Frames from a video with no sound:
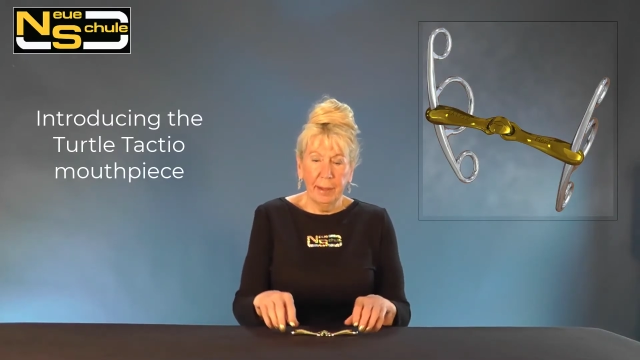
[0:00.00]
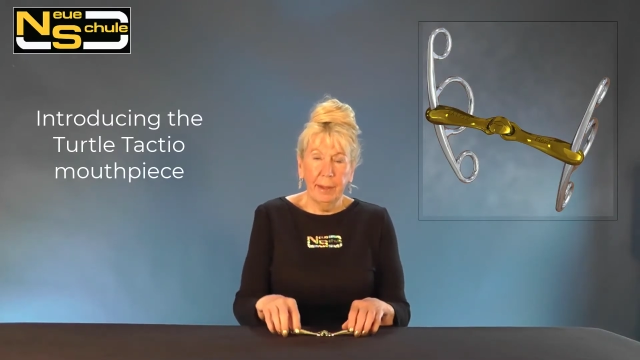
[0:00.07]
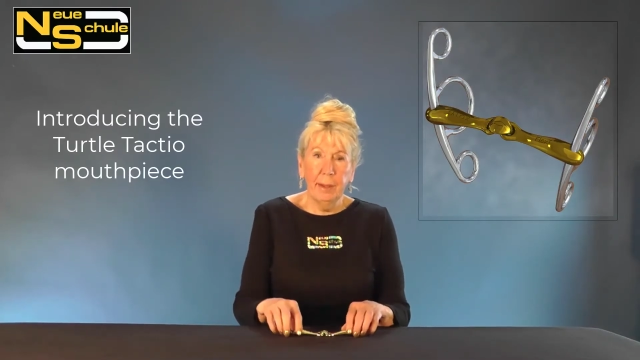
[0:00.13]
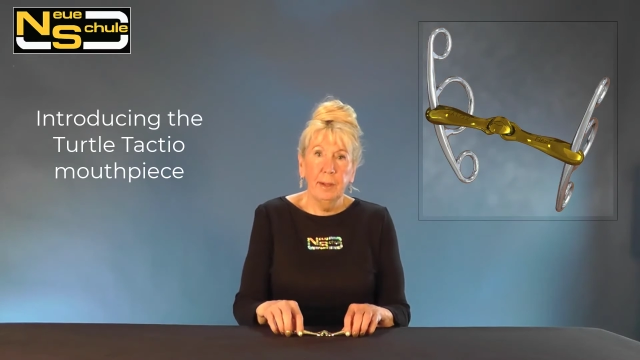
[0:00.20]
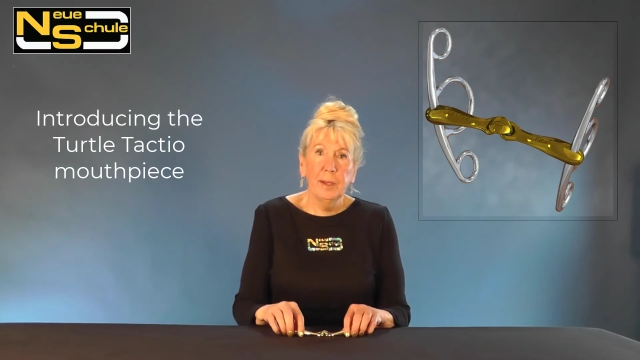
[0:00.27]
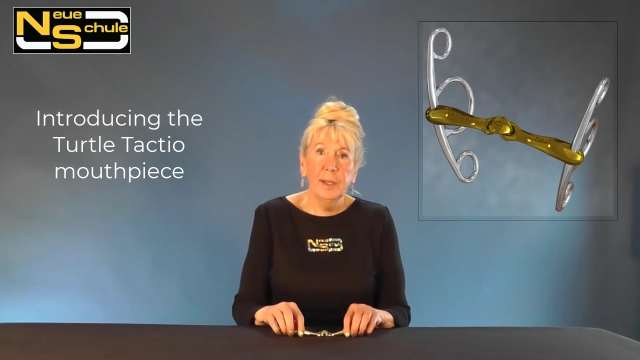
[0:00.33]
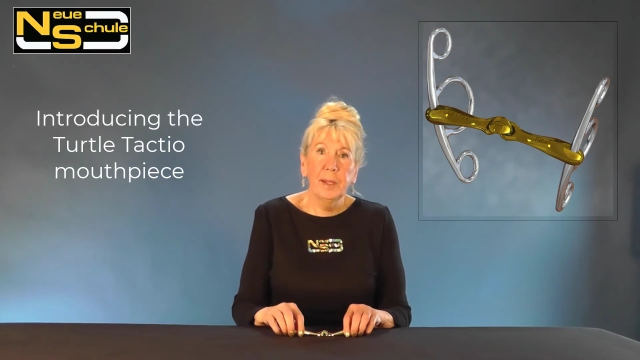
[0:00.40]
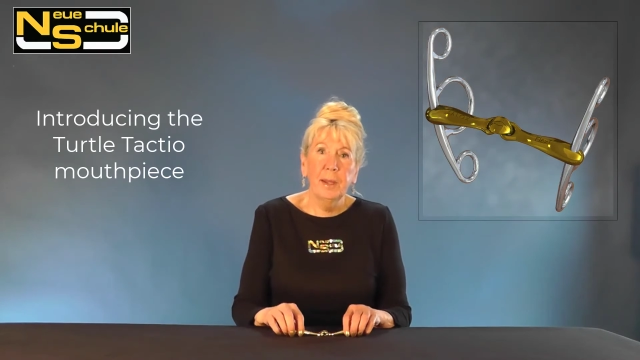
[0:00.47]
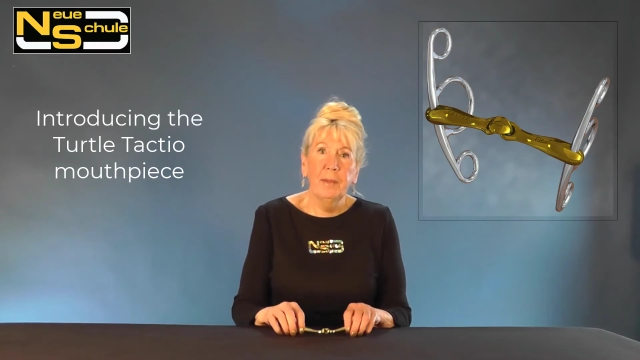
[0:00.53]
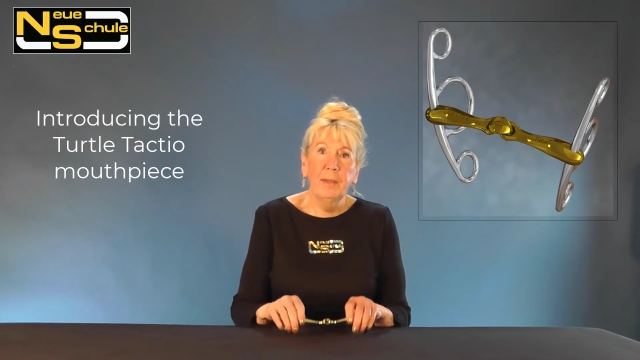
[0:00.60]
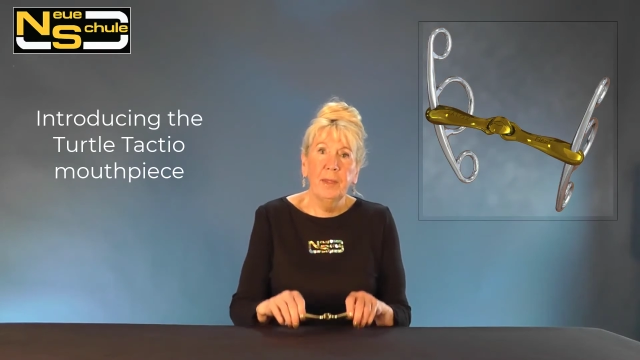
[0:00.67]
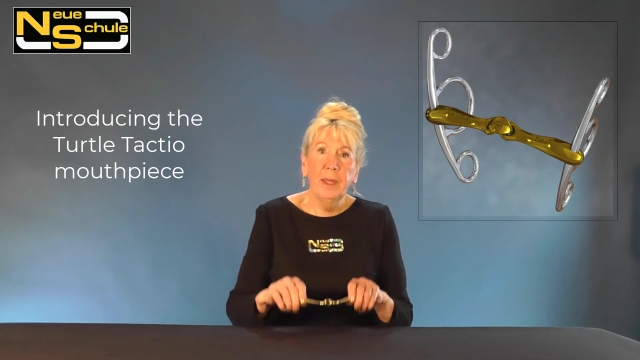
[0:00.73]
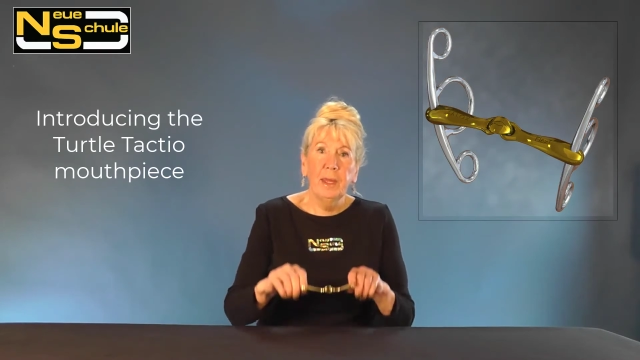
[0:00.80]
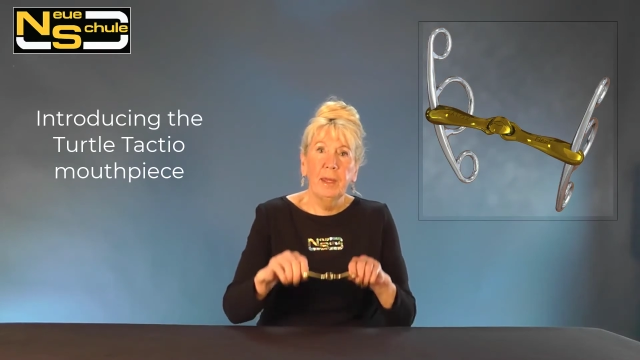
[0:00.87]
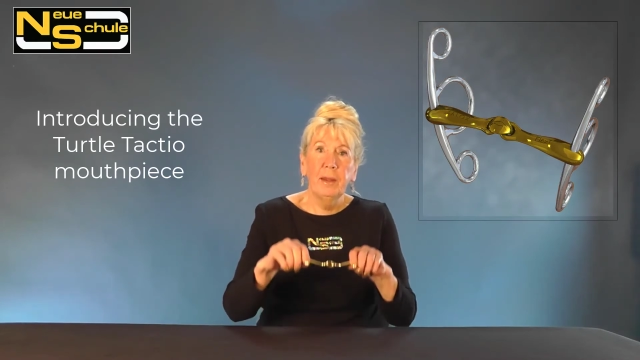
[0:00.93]
is
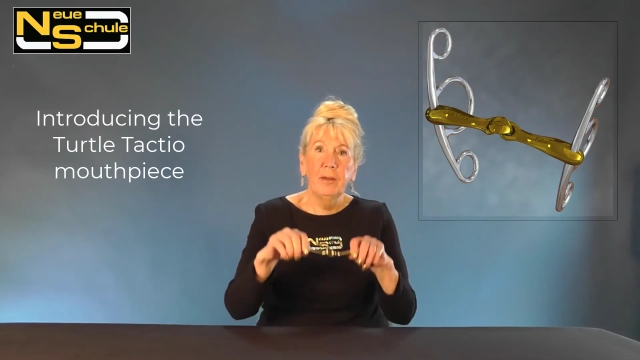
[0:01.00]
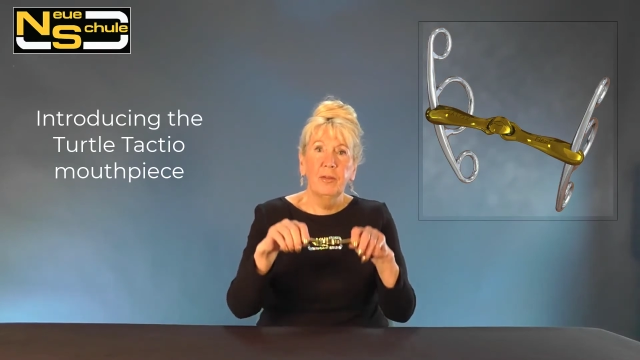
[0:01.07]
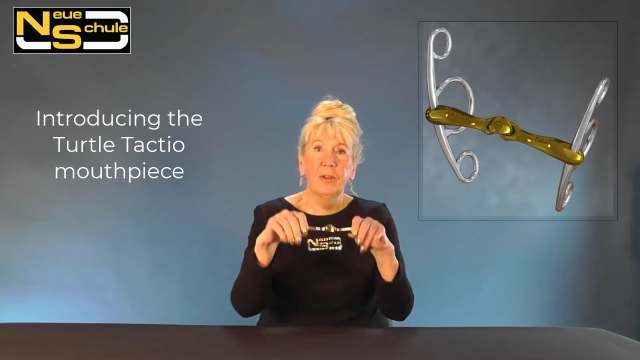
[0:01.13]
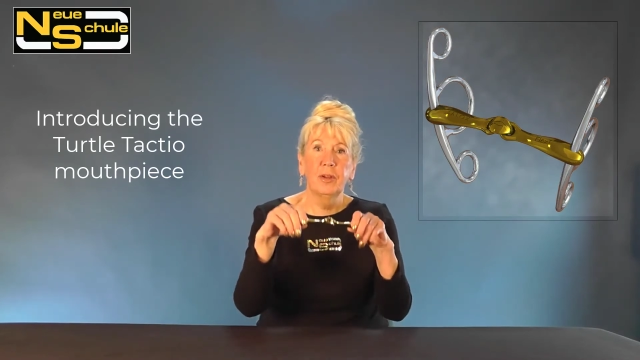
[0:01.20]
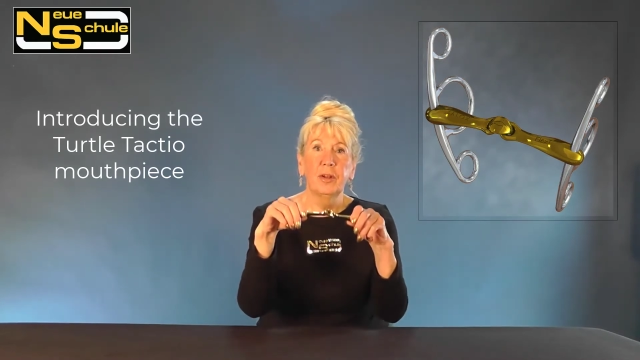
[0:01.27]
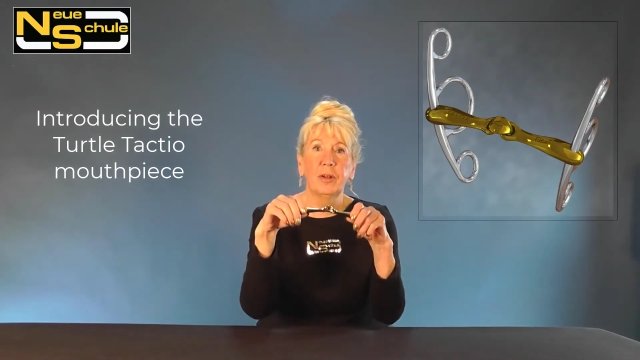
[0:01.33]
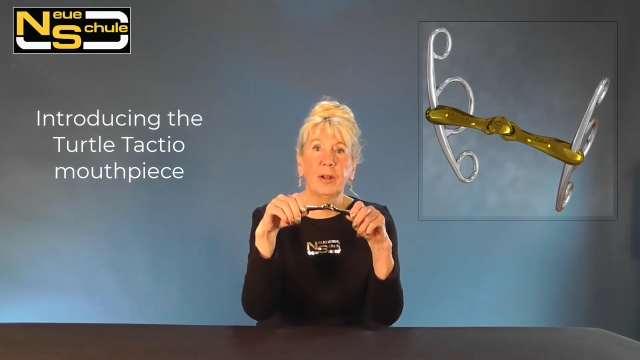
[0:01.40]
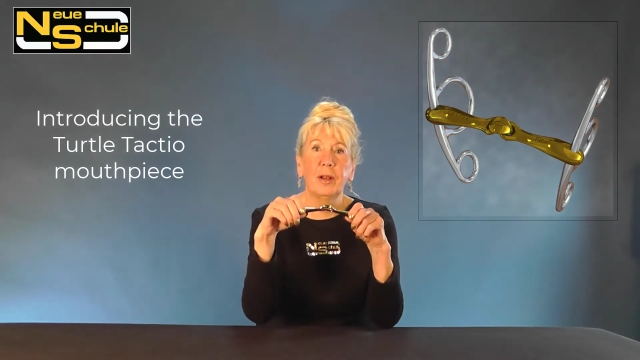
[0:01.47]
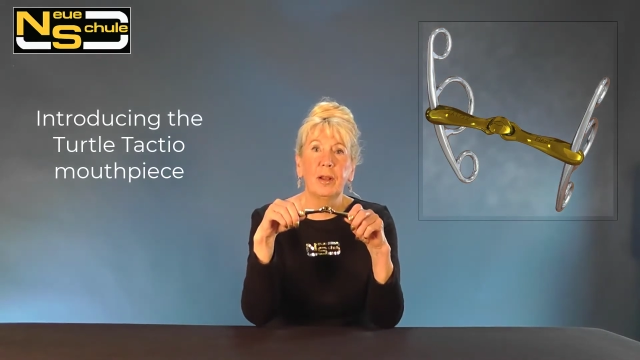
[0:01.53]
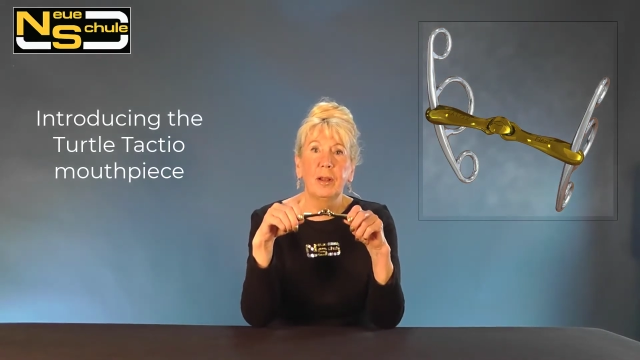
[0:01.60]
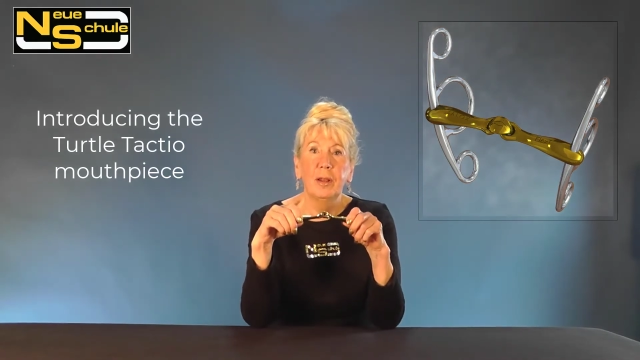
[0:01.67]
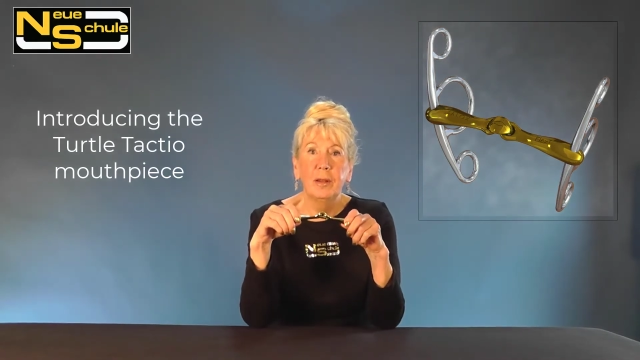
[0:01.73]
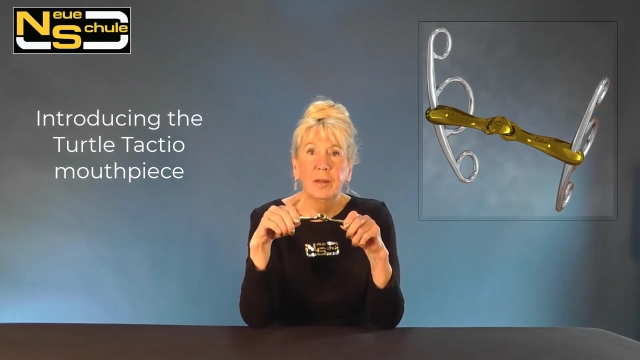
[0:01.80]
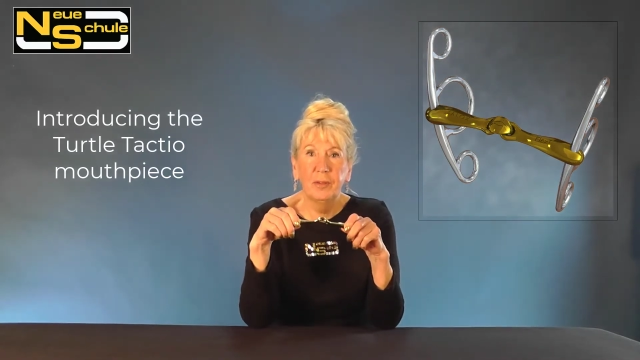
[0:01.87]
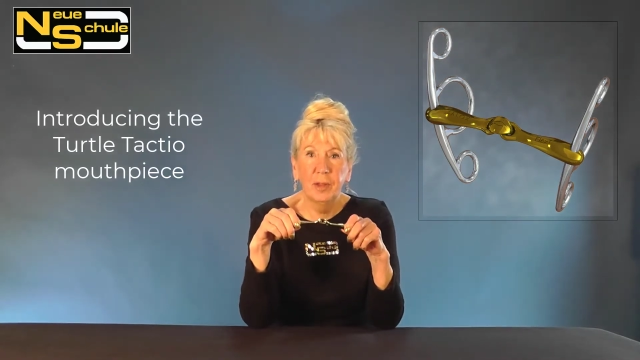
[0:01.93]
the
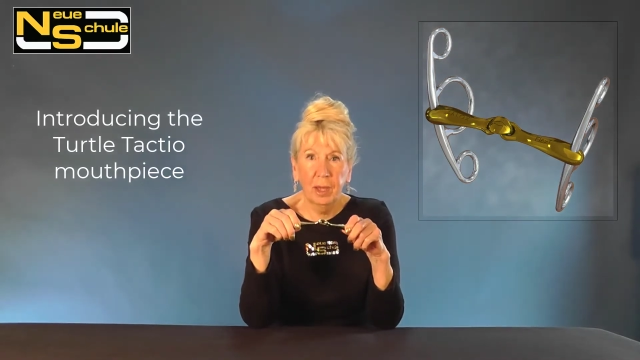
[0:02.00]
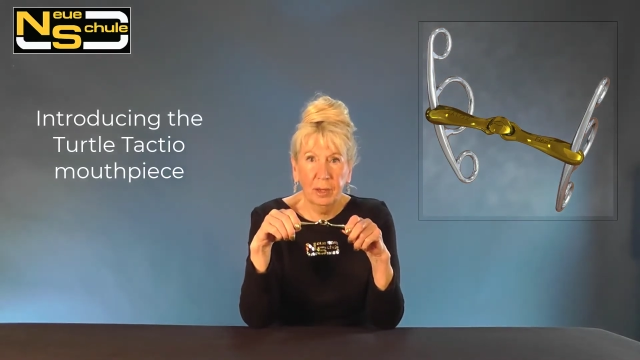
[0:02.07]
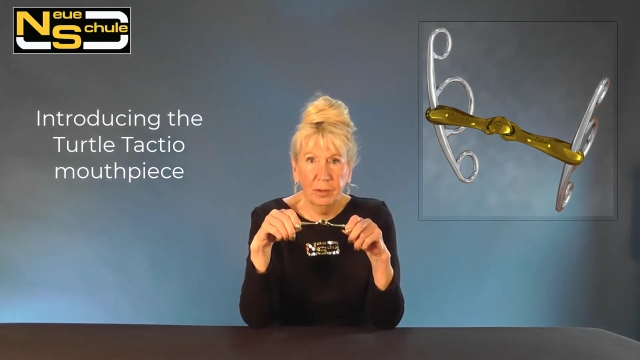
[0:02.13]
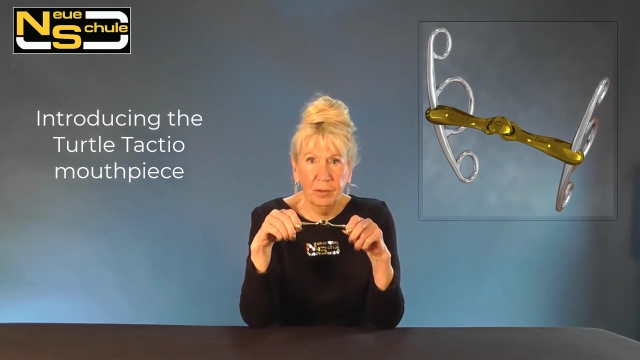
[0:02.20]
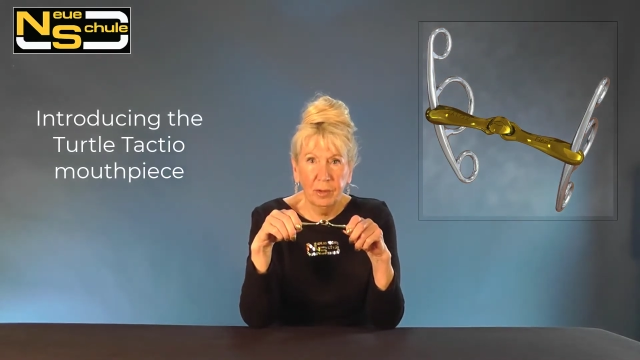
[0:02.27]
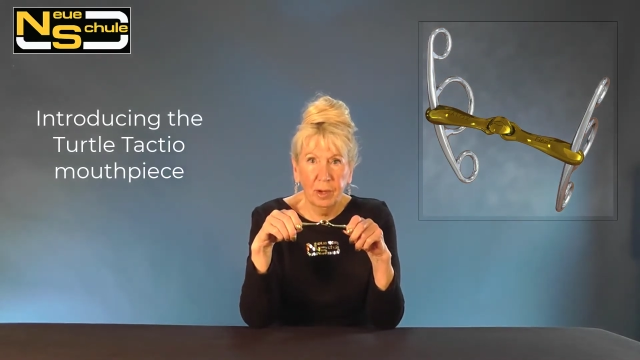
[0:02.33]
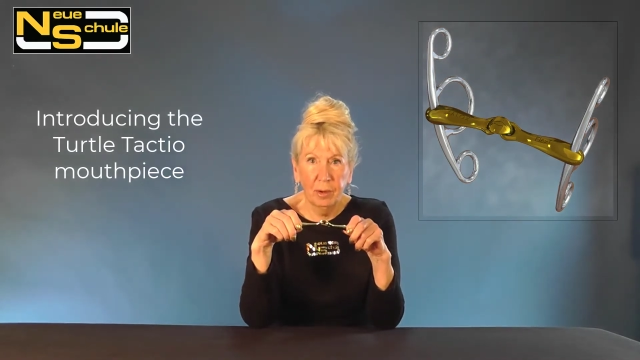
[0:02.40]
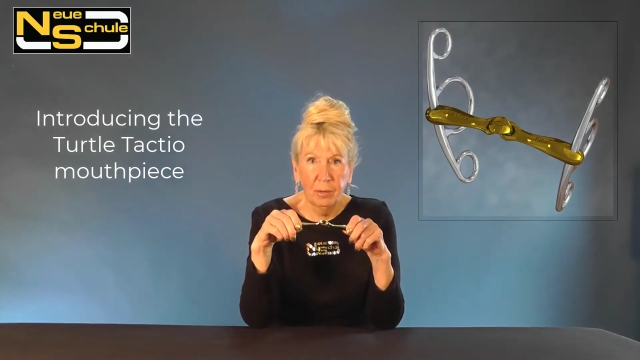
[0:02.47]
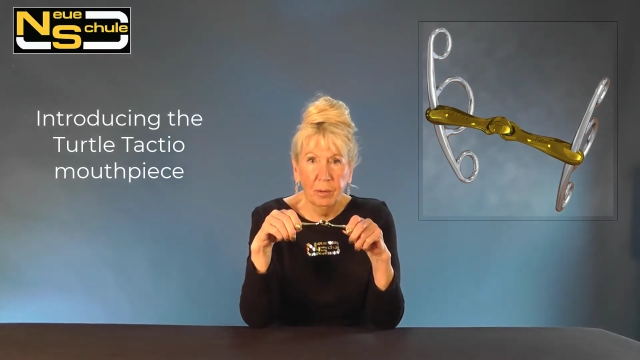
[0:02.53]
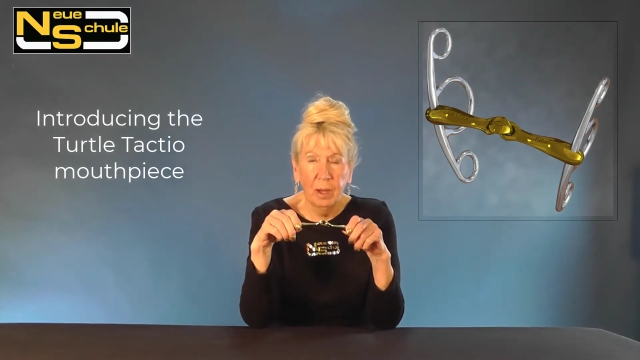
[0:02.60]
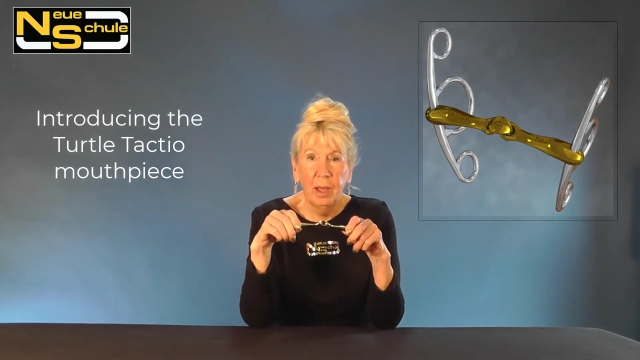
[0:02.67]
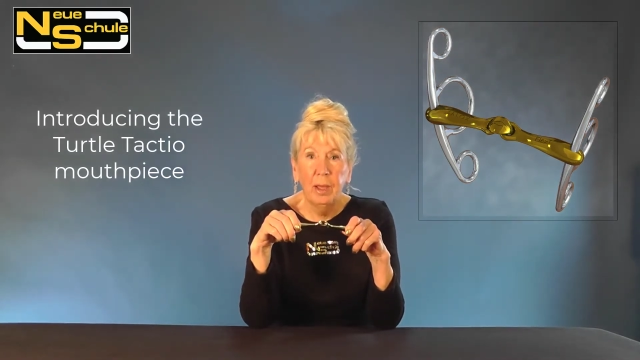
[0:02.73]
Turtle Tactio,